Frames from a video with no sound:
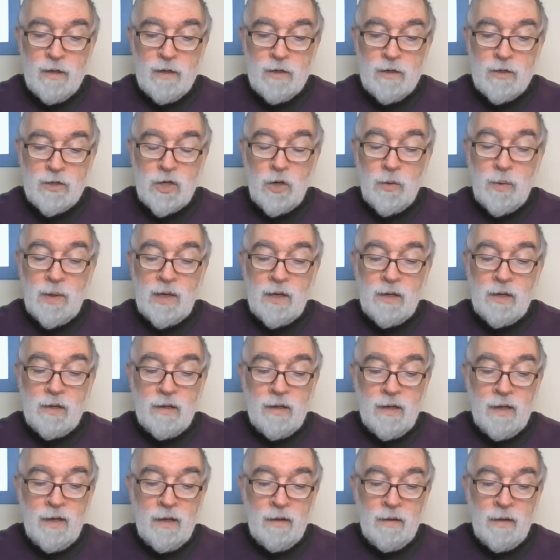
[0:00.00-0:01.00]
showing
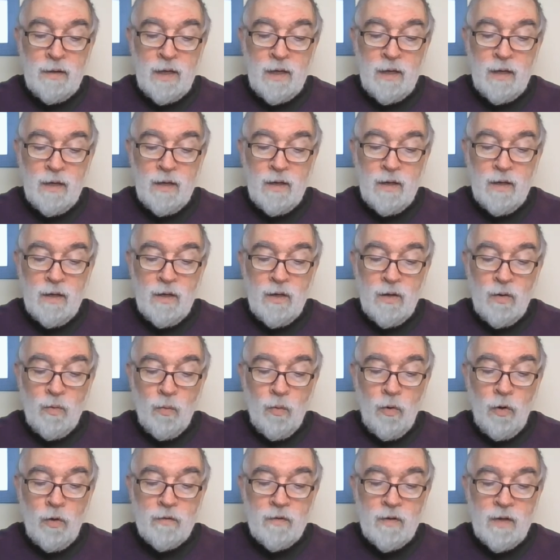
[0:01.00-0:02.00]
clearly
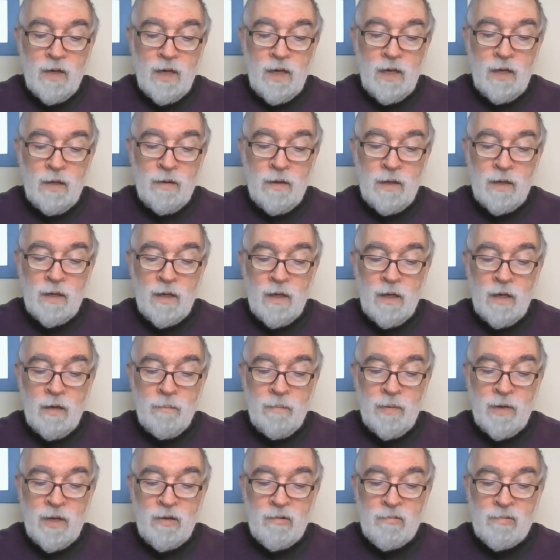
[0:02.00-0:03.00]
what healing he
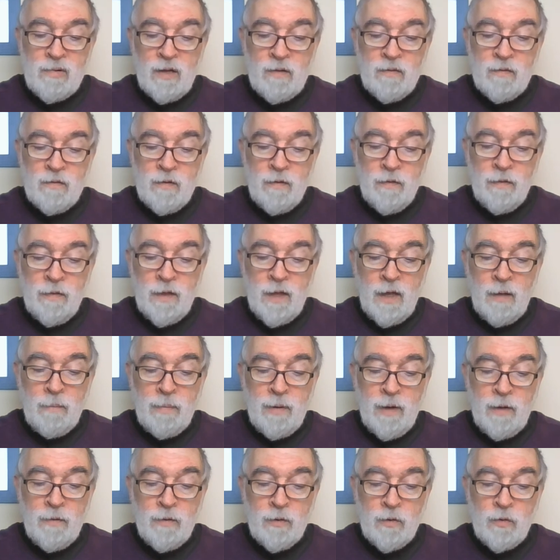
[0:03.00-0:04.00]
had been granted there
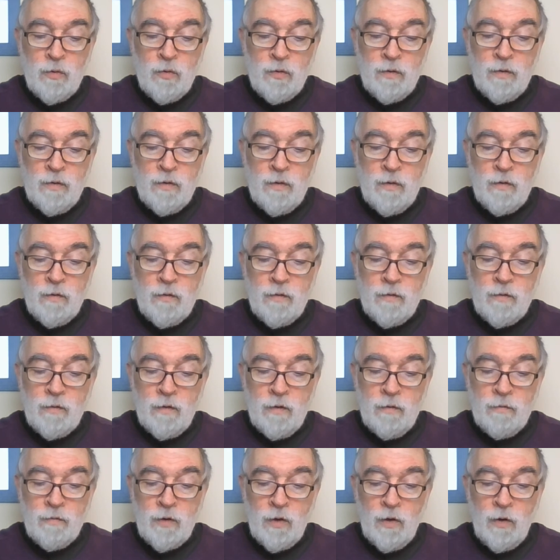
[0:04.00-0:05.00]
by the goodness
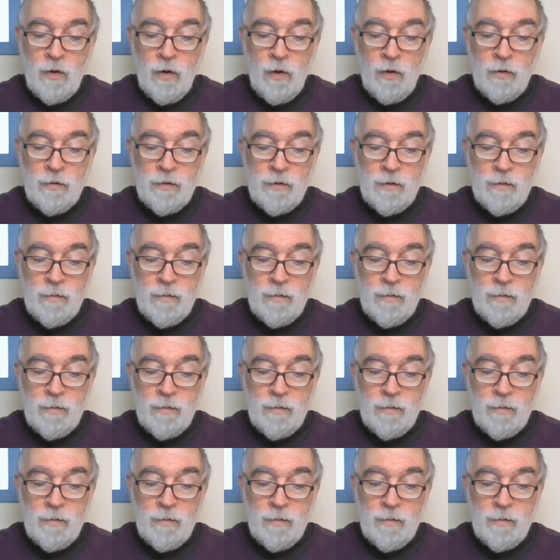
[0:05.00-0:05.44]
of God.